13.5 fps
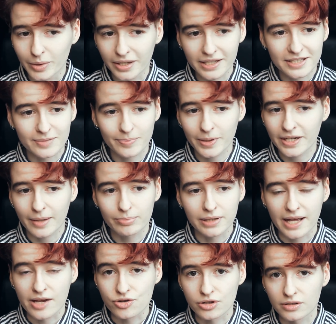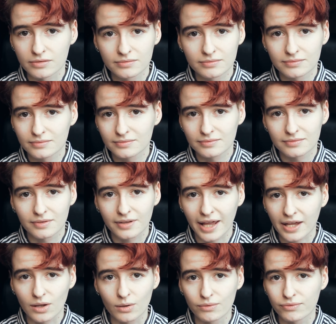but it's been a pleasure.
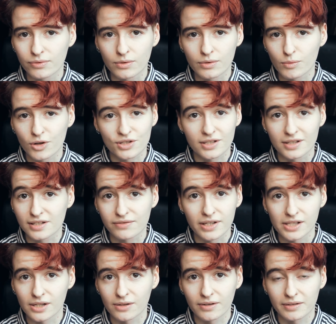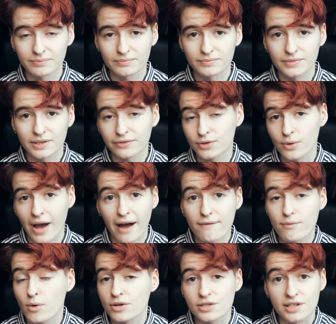Thank you for watching this video. Um, if you
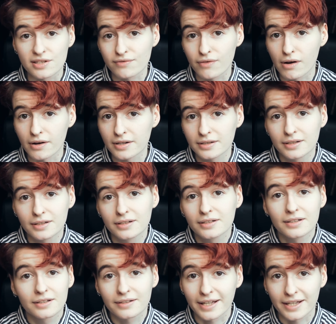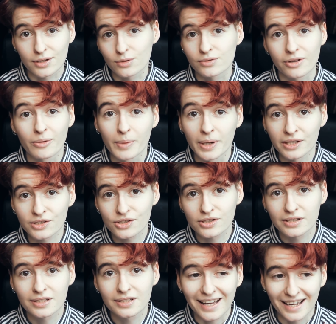have watched this far, Thank you so
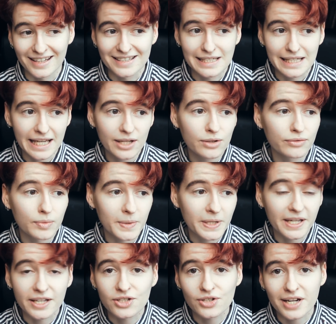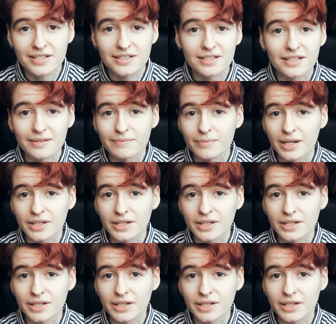much. And thank you for being interested in